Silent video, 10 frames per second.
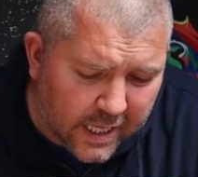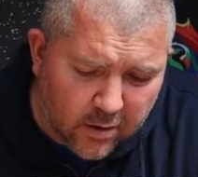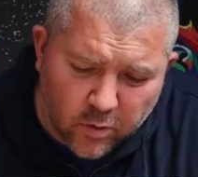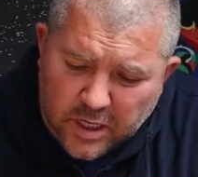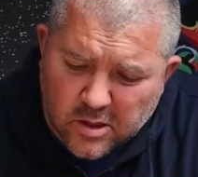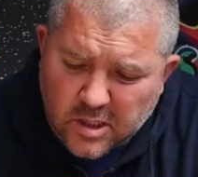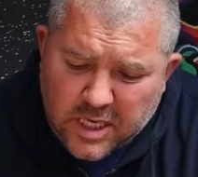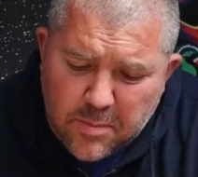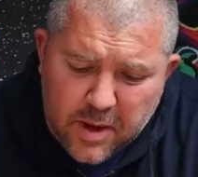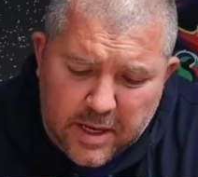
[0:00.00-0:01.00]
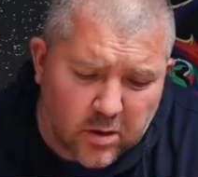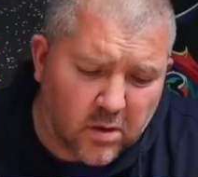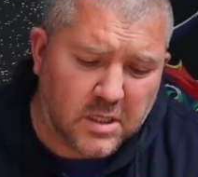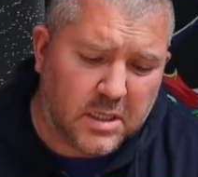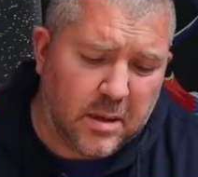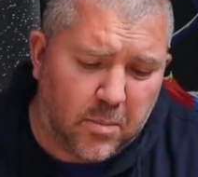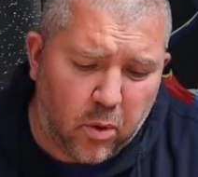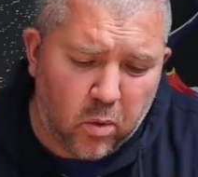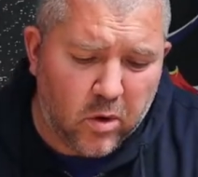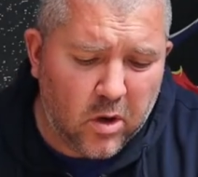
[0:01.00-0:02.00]
it or you can just keep it nice and
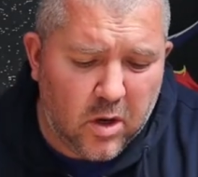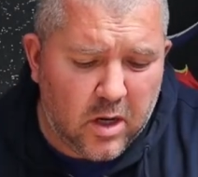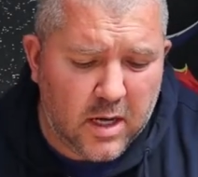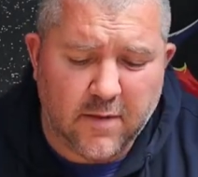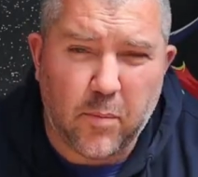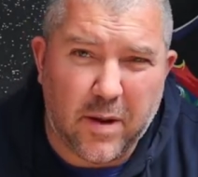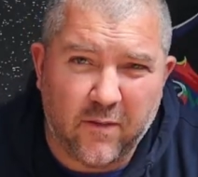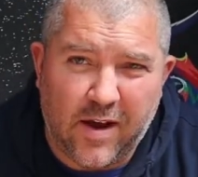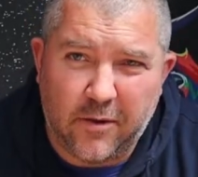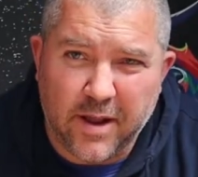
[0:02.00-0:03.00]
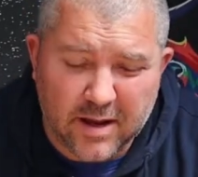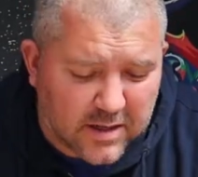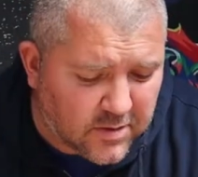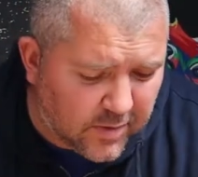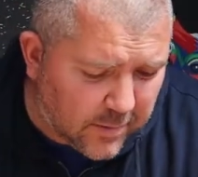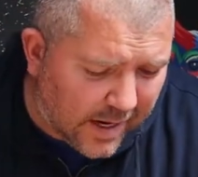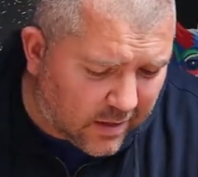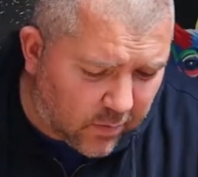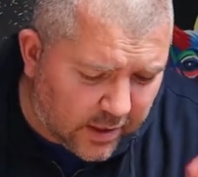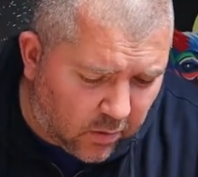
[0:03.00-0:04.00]
simple. Leave a bit of fat on there, it doesn't really
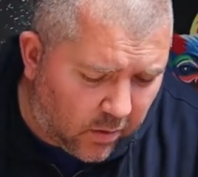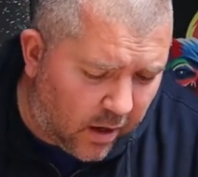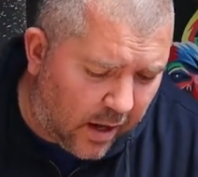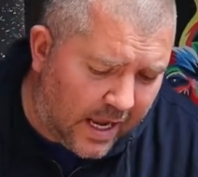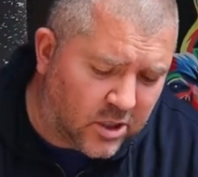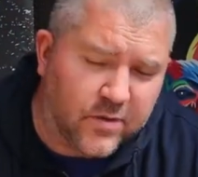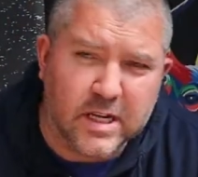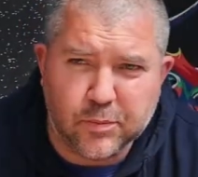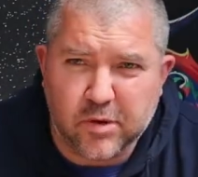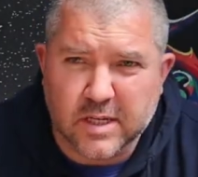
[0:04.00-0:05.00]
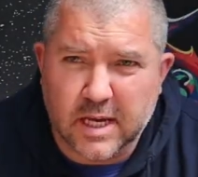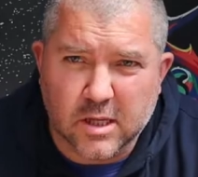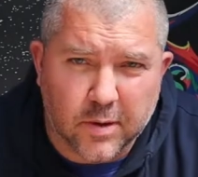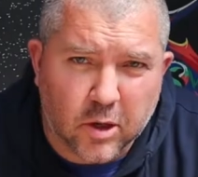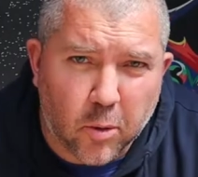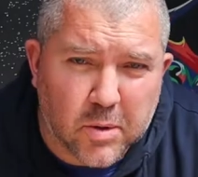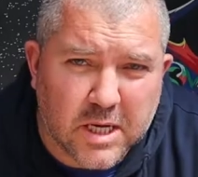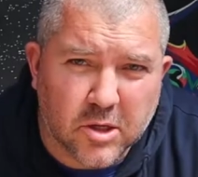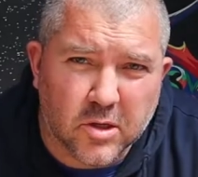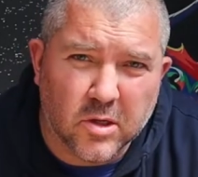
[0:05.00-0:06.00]
matter. We're not uh, entering this brisket into any
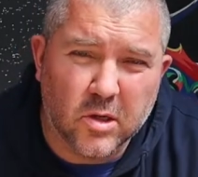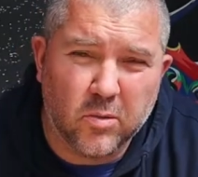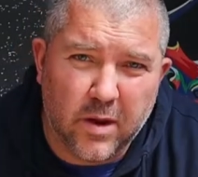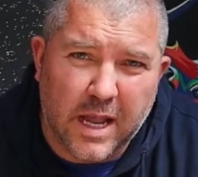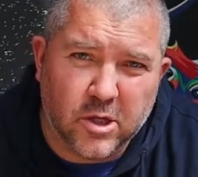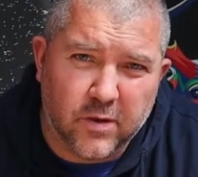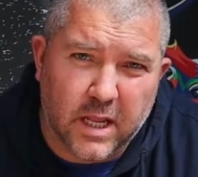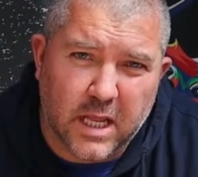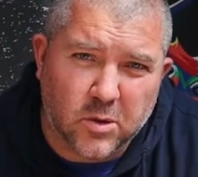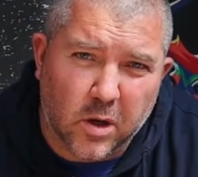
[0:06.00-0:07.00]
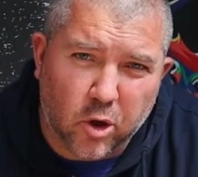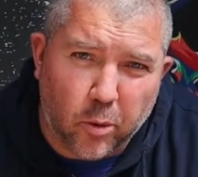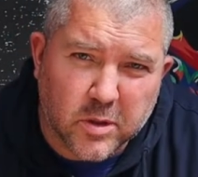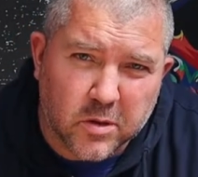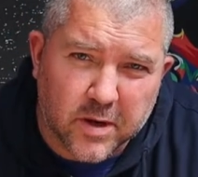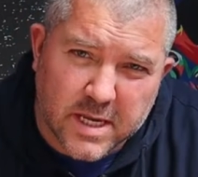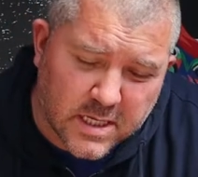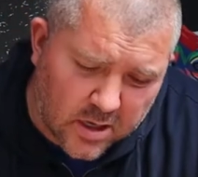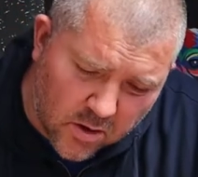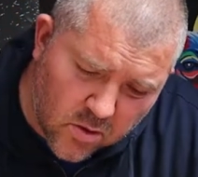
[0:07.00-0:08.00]
competitions, we're entering it into our gobs to
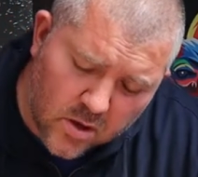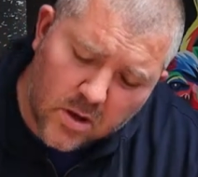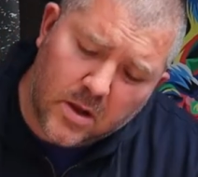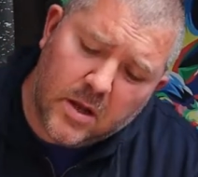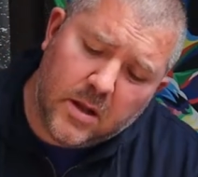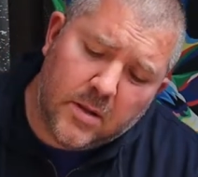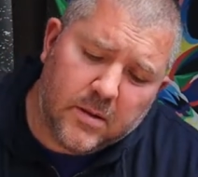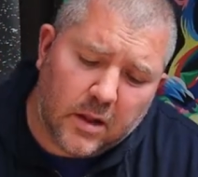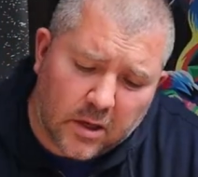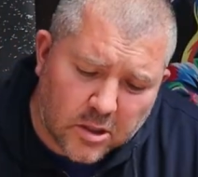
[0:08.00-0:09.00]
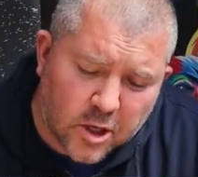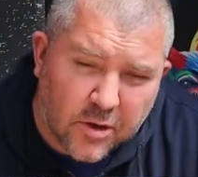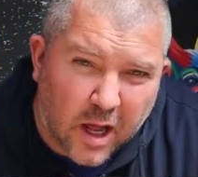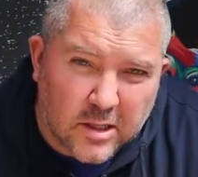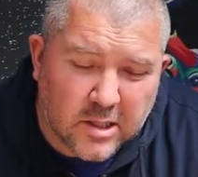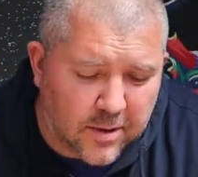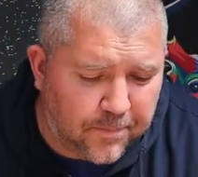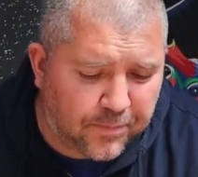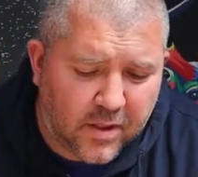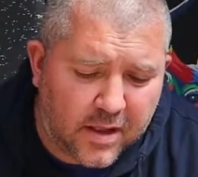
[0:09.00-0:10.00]
eat. So don't go too nuts,
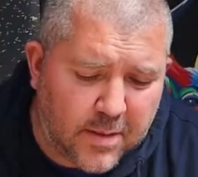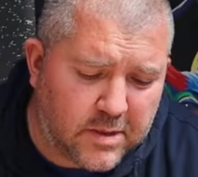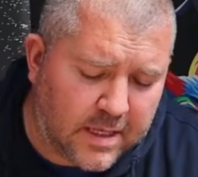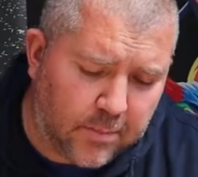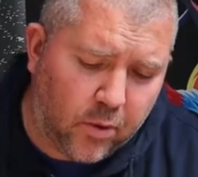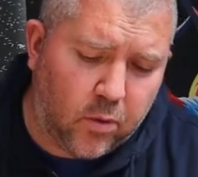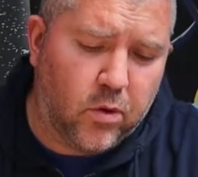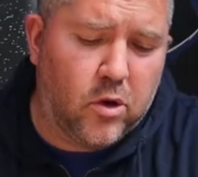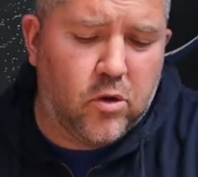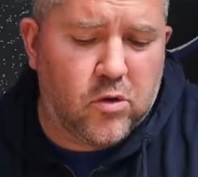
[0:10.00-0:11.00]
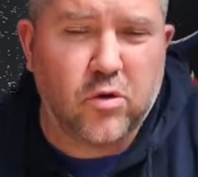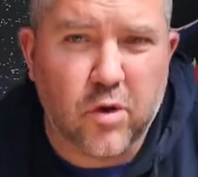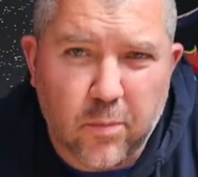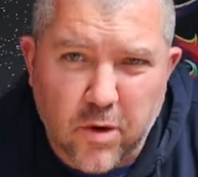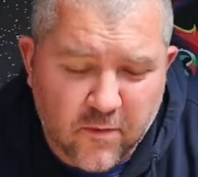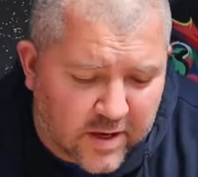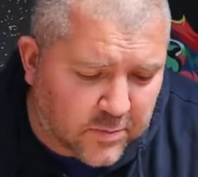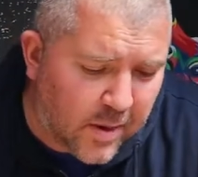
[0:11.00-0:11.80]
keep it simple, trim what you think's